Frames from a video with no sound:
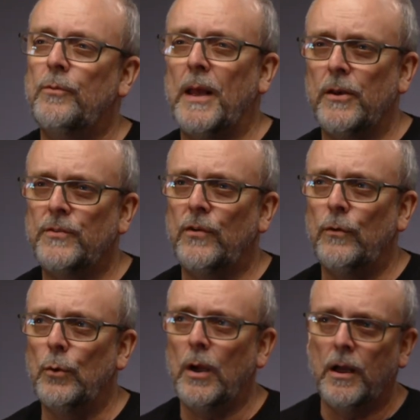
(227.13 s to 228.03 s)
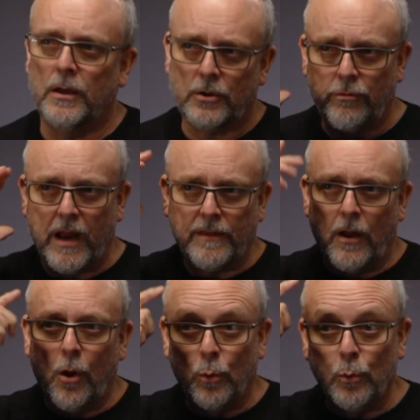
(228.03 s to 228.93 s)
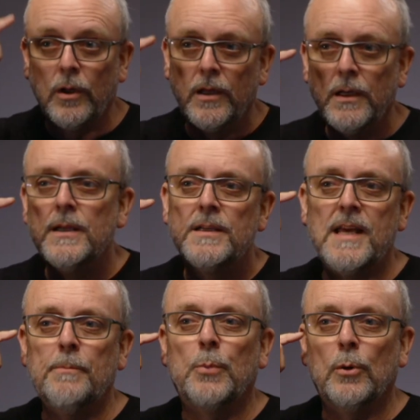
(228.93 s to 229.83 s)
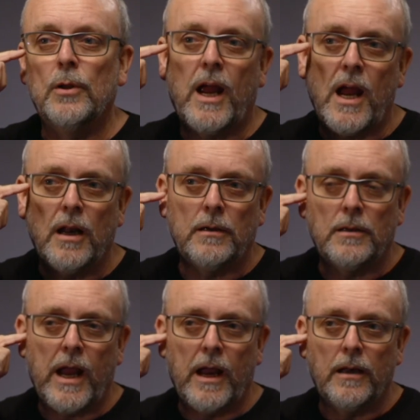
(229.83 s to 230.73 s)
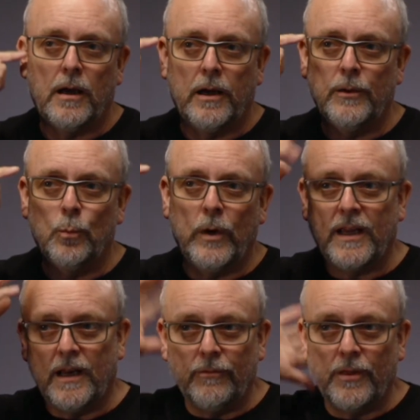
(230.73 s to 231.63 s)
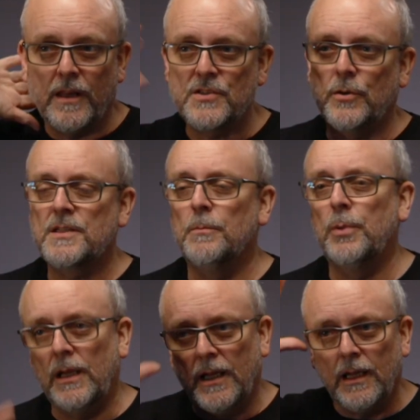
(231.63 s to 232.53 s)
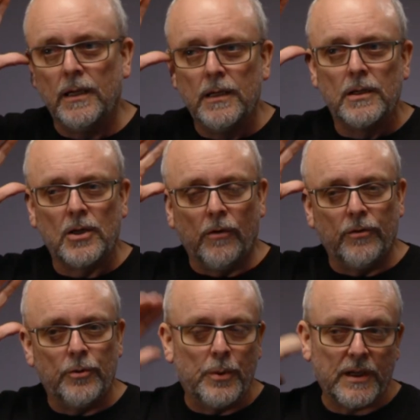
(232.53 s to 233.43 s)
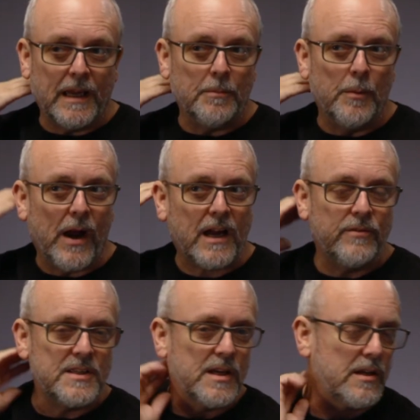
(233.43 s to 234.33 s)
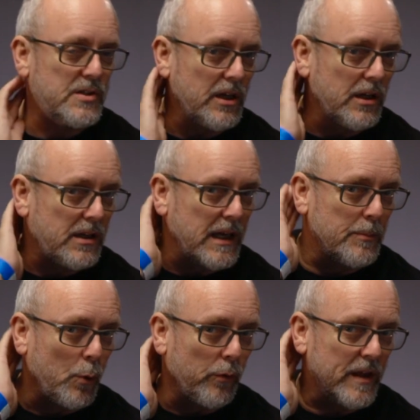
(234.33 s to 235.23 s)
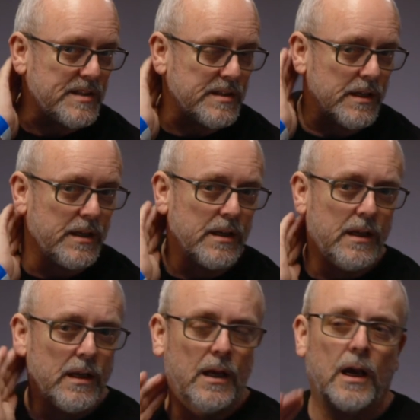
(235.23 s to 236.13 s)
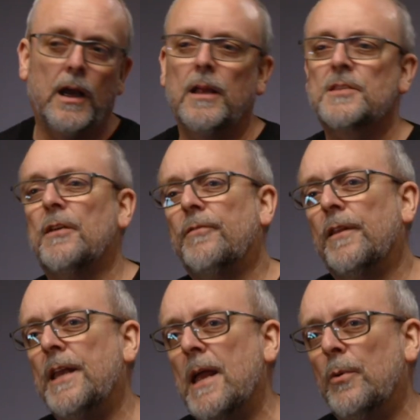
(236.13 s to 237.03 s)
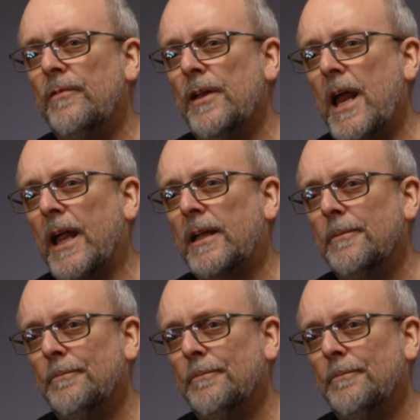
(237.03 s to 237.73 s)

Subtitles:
better to create the whole temple hairline and wig and everything, so he's completely covered, but keep the back of his hair, so you keep all this stuff at the nape of the neck.